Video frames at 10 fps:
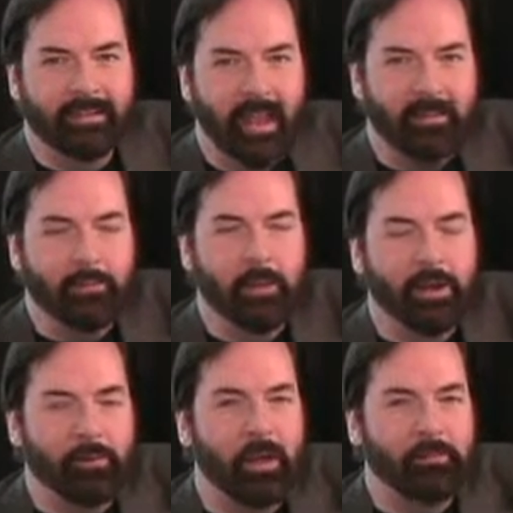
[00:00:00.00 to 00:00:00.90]
Hey
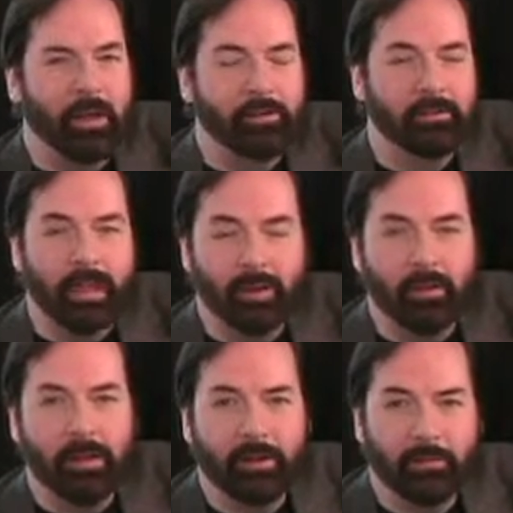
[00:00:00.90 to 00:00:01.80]
everybody, Ryan Michael
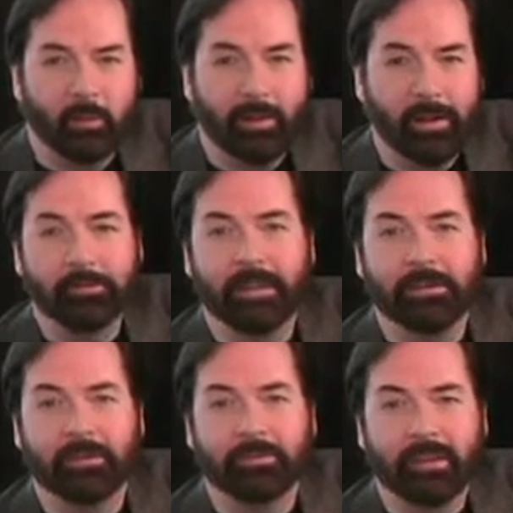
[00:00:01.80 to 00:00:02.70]
Galloway here with
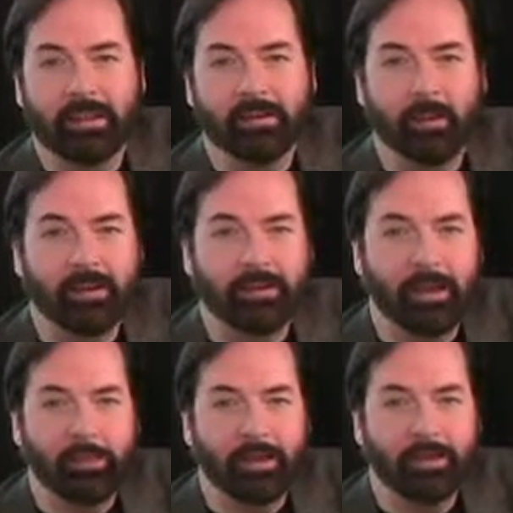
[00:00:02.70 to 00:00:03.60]

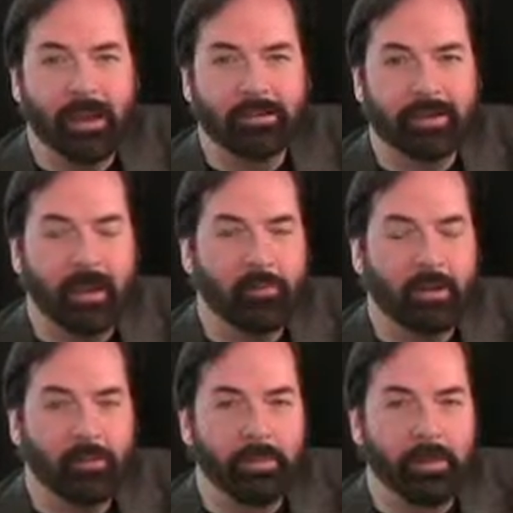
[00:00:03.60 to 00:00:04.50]
WeDon'tNeedNoStinkingRecordCompany.com,
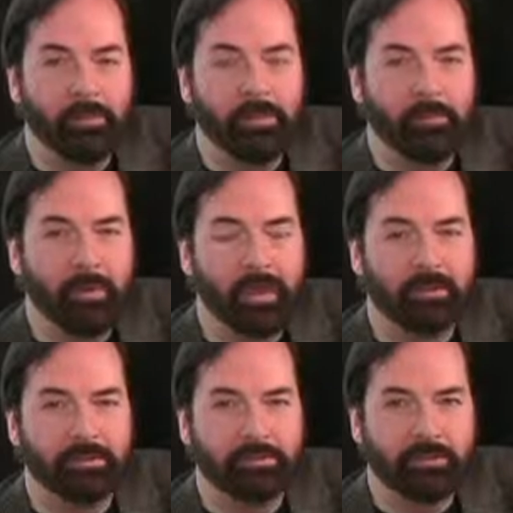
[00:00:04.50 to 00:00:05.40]
and I'm here with
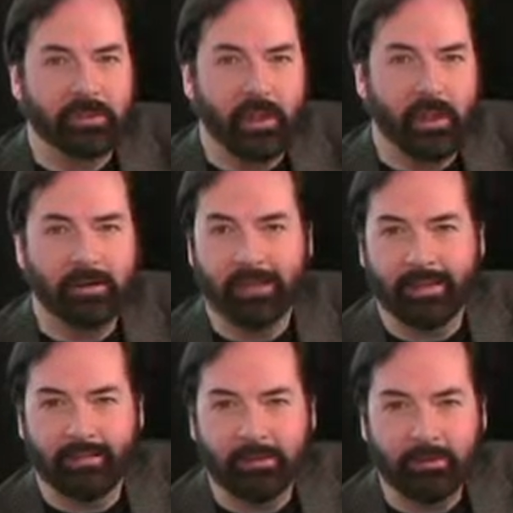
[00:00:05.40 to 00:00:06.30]
Madalyn Sklar
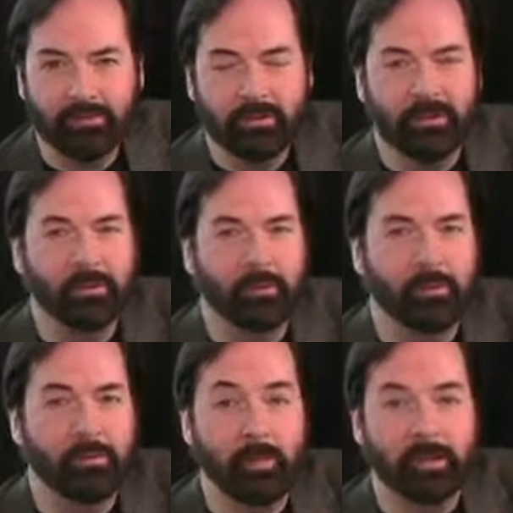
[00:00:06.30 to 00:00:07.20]
down in Houston
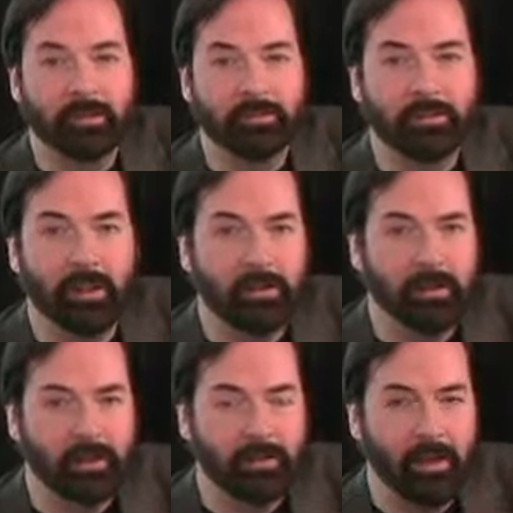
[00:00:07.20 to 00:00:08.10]
with
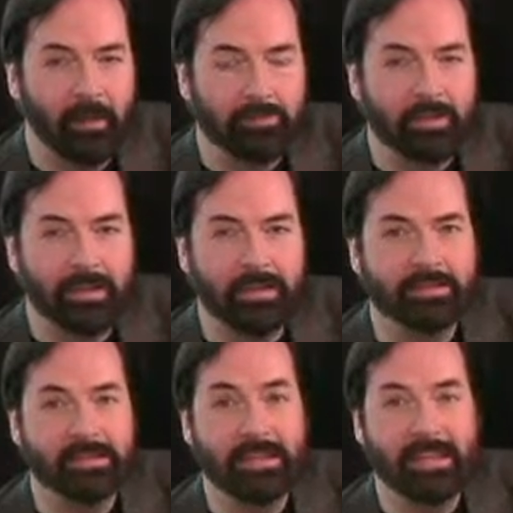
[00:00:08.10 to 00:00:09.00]
MadalynSklar.com. She
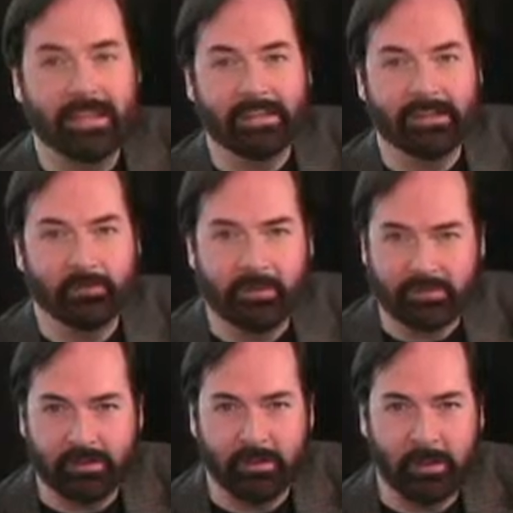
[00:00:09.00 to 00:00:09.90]
is the indie
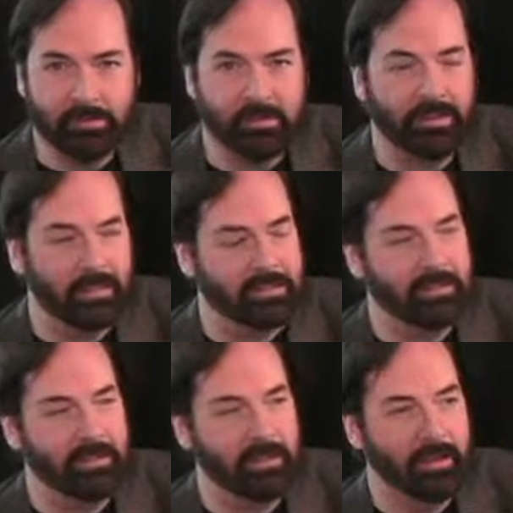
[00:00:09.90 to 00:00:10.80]
music coach. I think
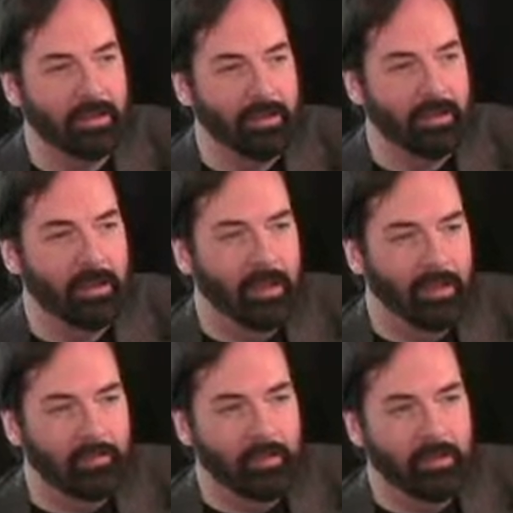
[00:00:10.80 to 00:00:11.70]

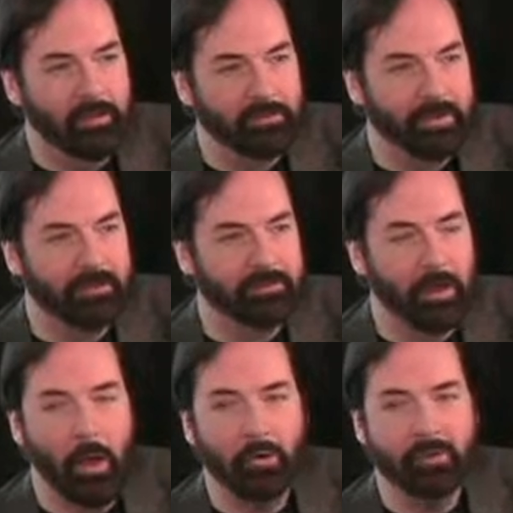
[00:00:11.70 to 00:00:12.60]
if she doesn't
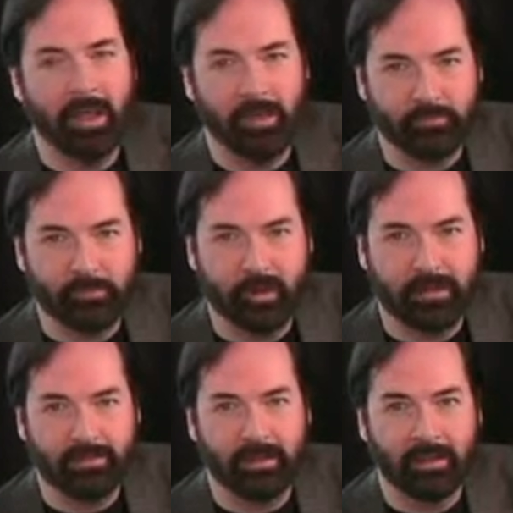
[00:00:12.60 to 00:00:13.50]
own that
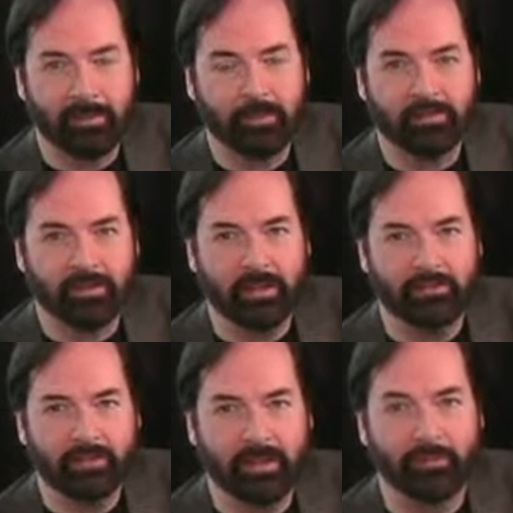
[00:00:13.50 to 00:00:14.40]
phrase
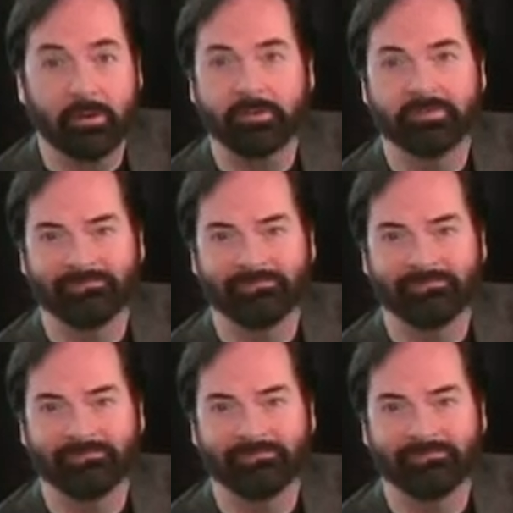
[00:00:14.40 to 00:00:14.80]
100%, she was